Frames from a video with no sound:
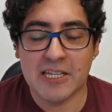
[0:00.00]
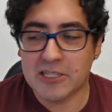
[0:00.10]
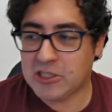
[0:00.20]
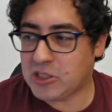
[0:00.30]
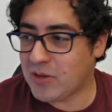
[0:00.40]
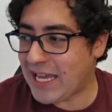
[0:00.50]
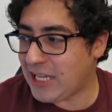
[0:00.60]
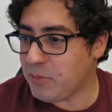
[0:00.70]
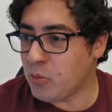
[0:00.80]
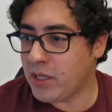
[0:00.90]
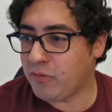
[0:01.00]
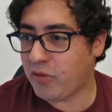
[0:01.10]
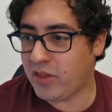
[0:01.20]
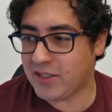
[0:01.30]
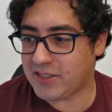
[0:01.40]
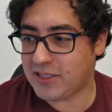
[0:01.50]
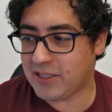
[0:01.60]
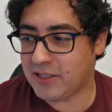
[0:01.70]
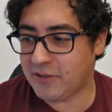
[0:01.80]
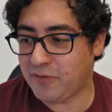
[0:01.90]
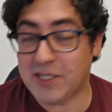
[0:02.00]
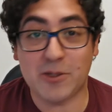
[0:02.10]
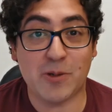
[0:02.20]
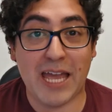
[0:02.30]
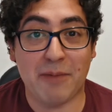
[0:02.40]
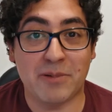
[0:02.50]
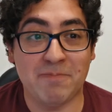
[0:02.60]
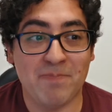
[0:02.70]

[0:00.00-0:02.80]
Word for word: So I had been waiting for this uh, video to happen.